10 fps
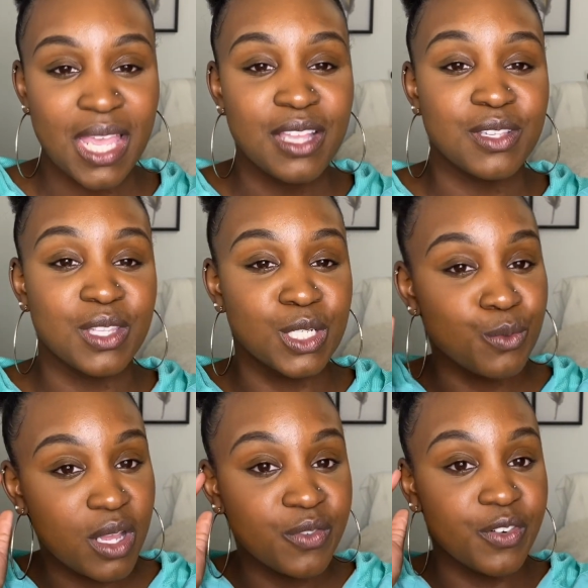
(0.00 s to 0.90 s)
So there's
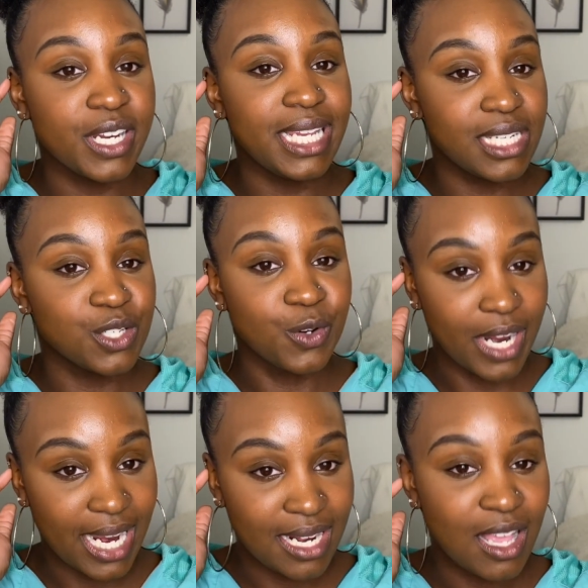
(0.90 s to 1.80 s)
one for each
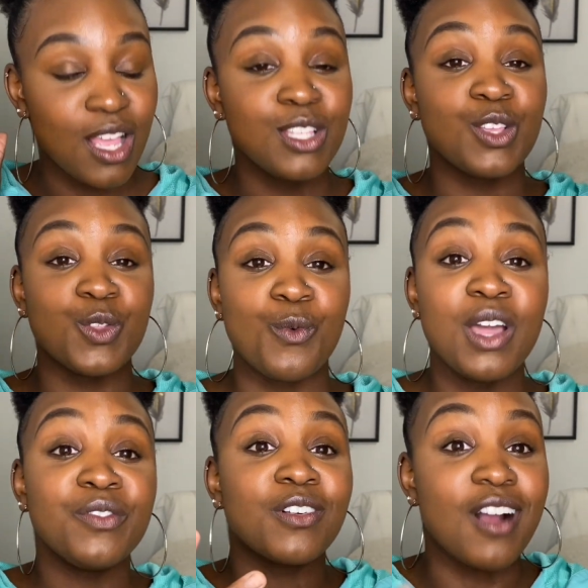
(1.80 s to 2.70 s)
grade. So the
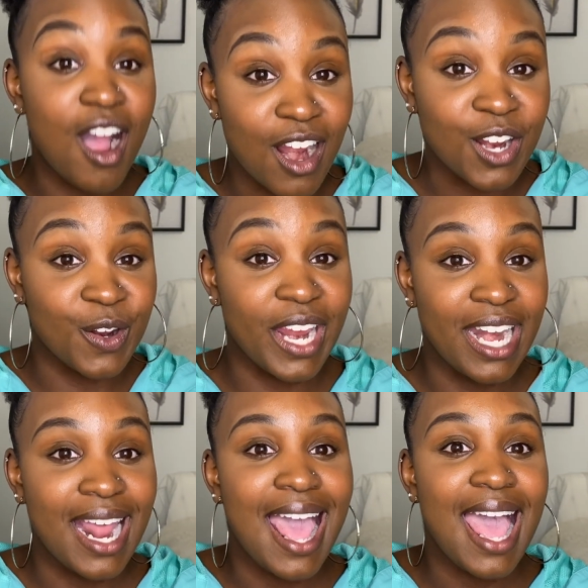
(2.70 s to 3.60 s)
one for our
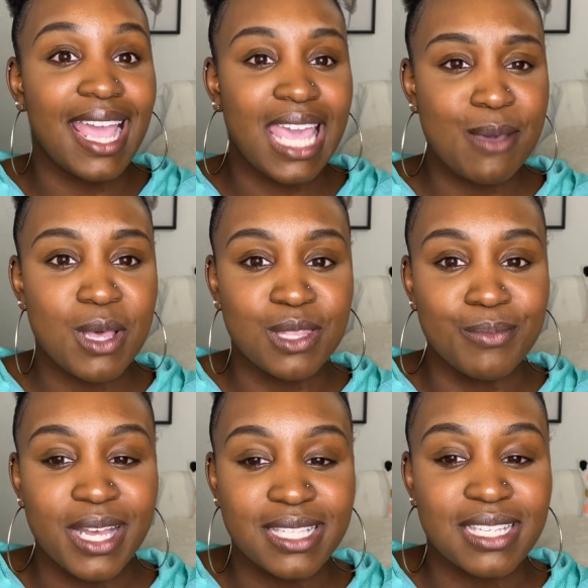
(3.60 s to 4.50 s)
grade had came on the
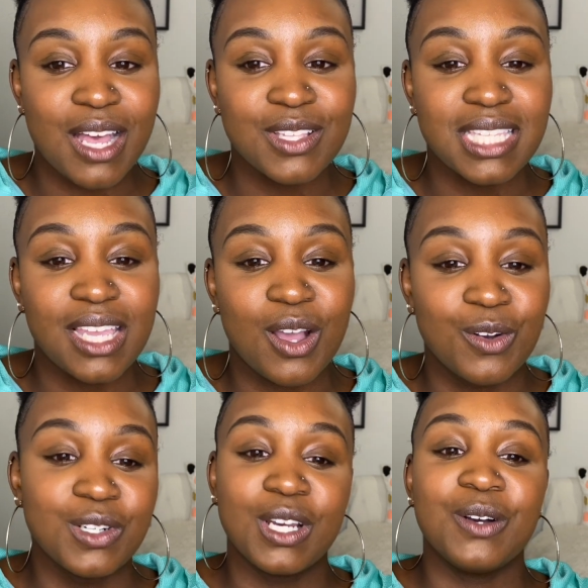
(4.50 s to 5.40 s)
bus and I was like,
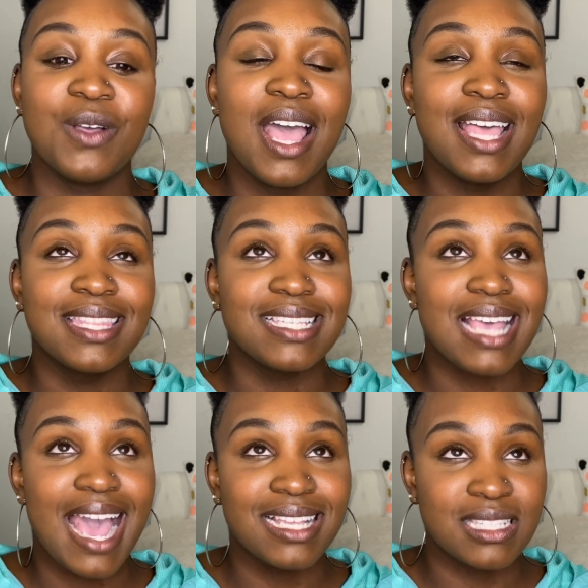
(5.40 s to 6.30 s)
oh no, this
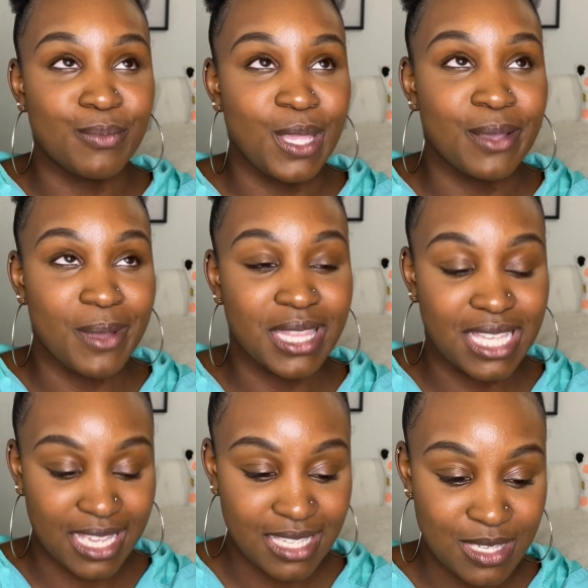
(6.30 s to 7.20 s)
has to be about the
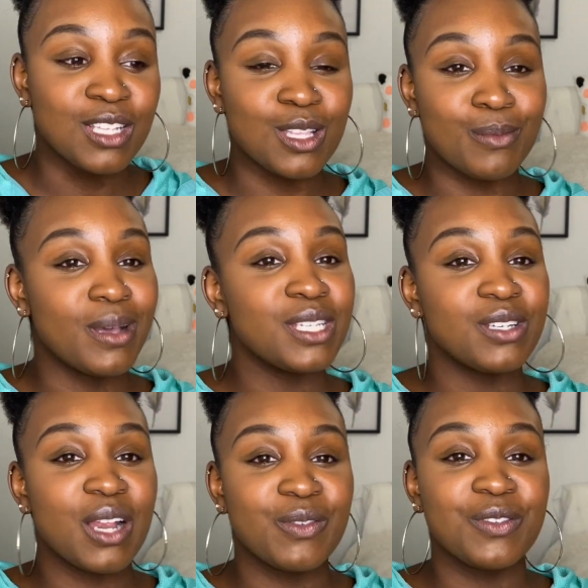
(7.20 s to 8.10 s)
kiss. So the bus
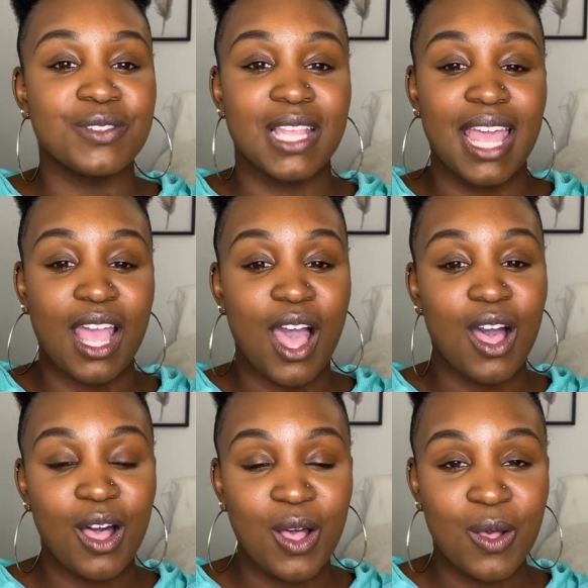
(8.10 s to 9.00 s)
driver was like,
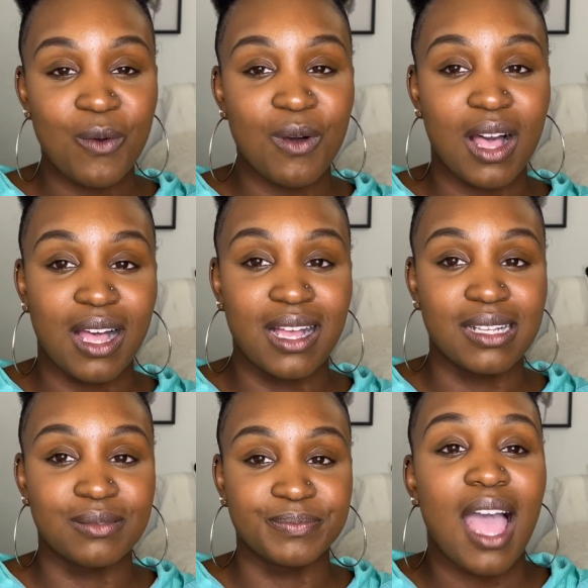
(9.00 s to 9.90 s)
oh,
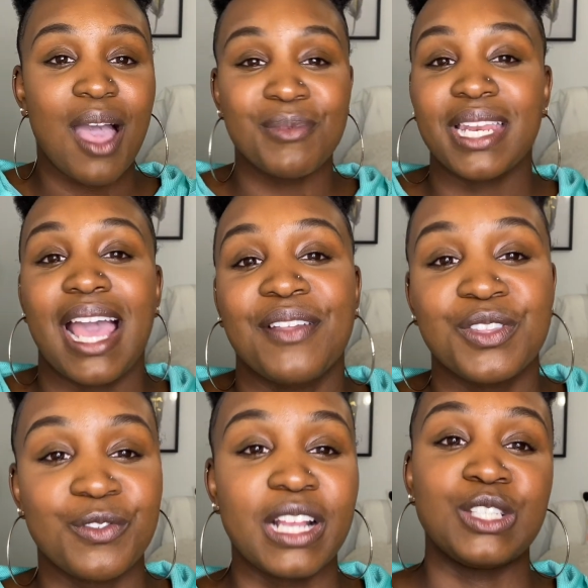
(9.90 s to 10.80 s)
I'm gonna have
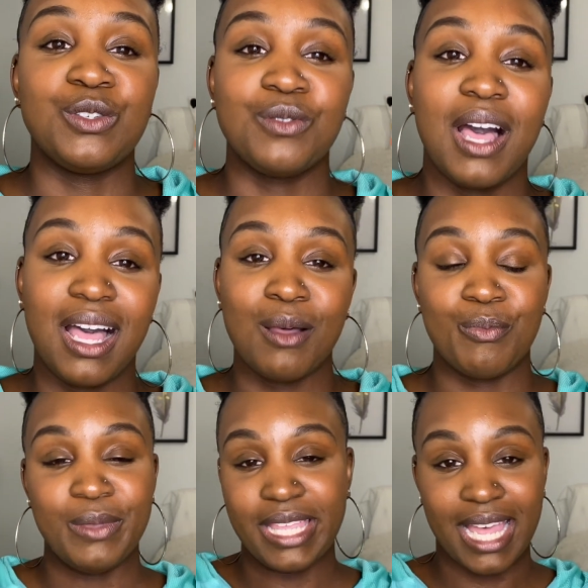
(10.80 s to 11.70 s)
to write you
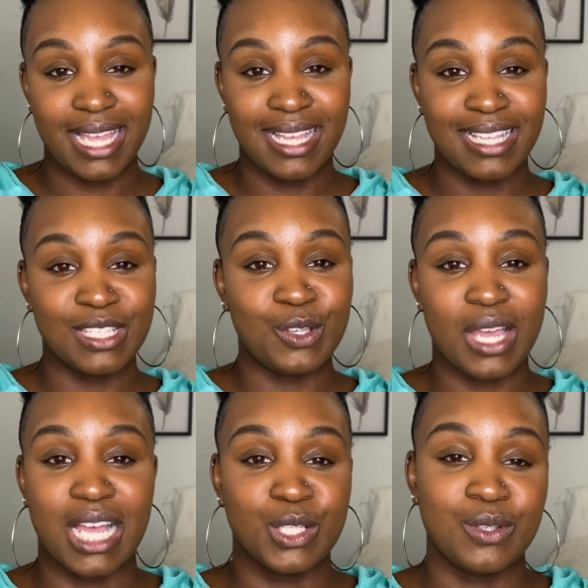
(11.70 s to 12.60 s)
up because you
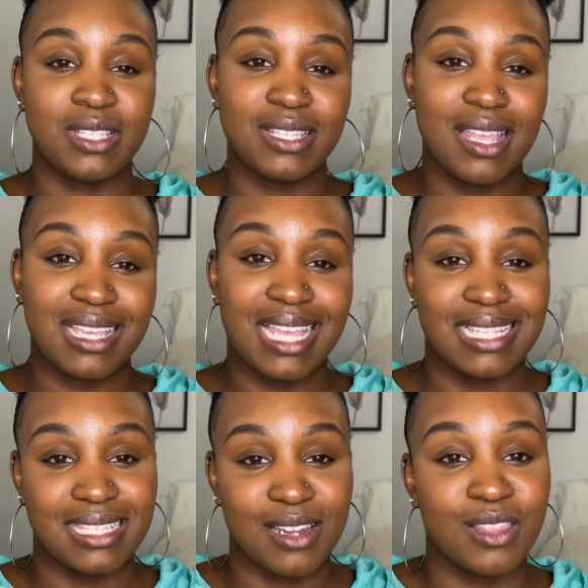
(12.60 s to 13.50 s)
guys was
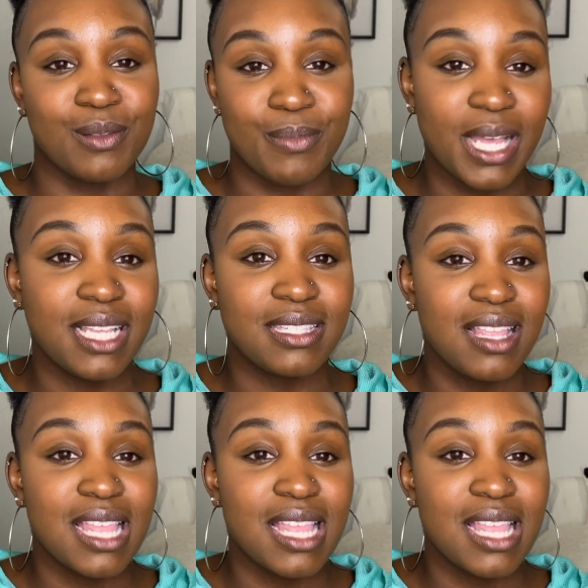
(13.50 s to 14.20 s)
kissing on the bus.